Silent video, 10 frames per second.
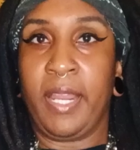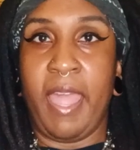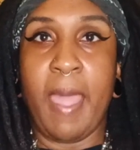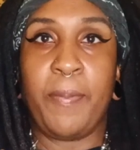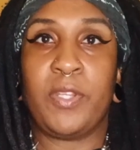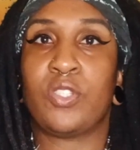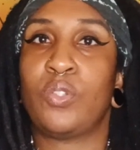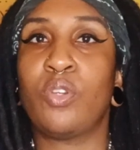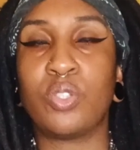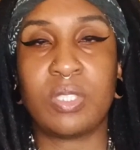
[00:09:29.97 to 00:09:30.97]
happen as
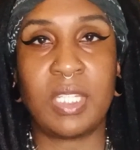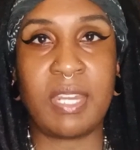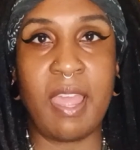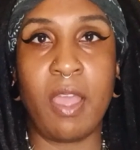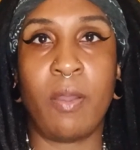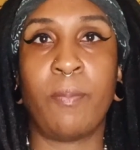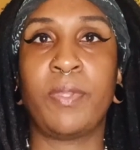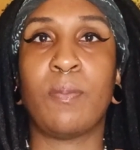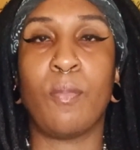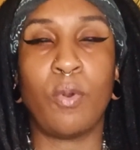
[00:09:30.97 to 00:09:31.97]
soon as you sit down,
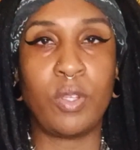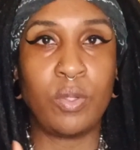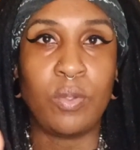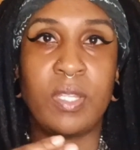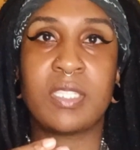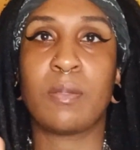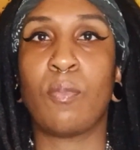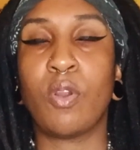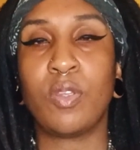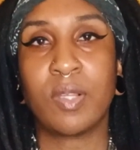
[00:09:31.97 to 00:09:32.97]
but the more you do this, the
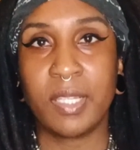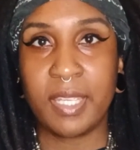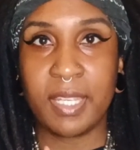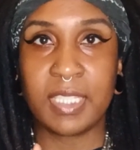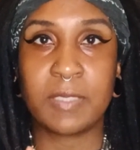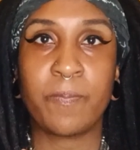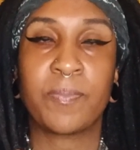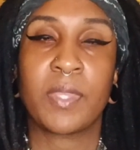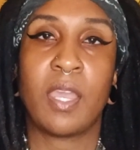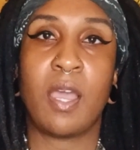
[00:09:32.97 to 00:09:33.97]
more you cleanse.
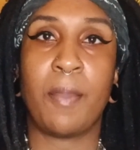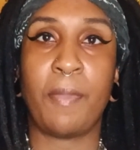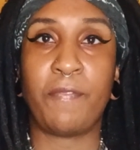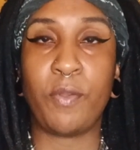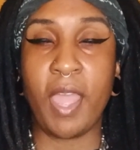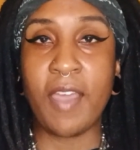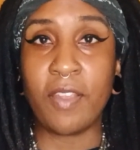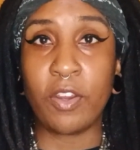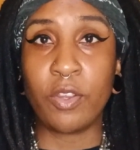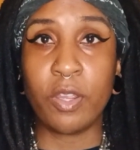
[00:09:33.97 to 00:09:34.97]
If
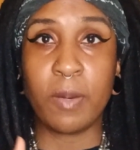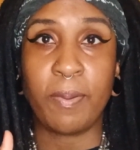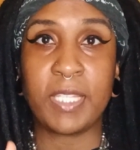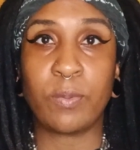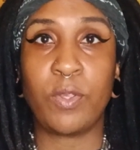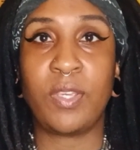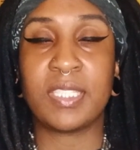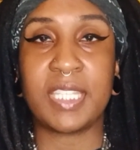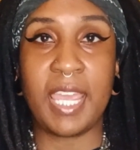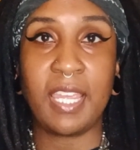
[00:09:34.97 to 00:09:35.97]
you're in a place where you
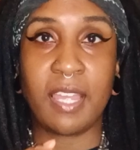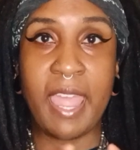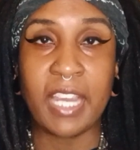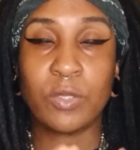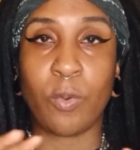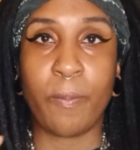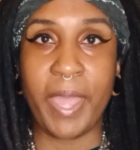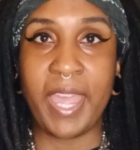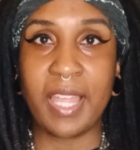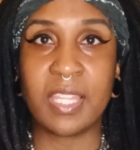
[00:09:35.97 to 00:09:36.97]
can take an actual
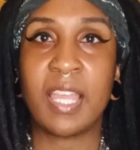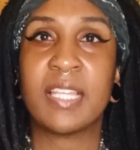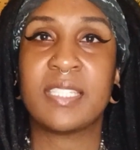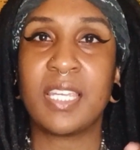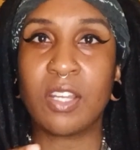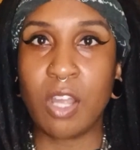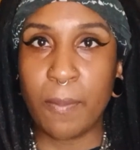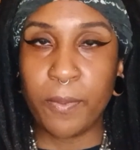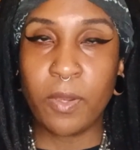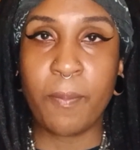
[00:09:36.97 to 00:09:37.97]
bath, take a
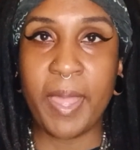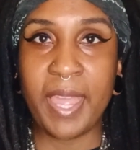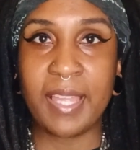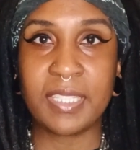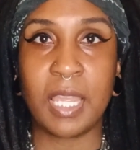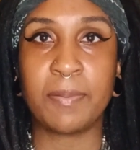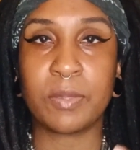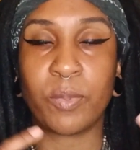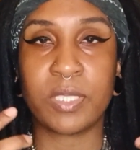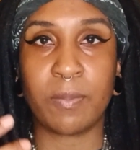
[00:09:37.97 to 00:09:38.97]
couple of
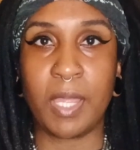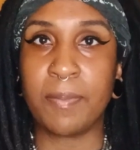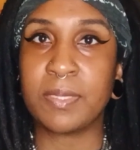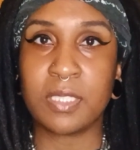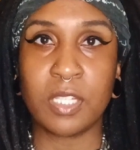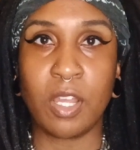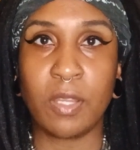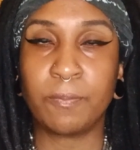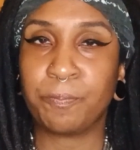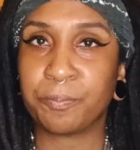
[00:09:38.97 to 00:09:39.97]
baths, some Epsom salt,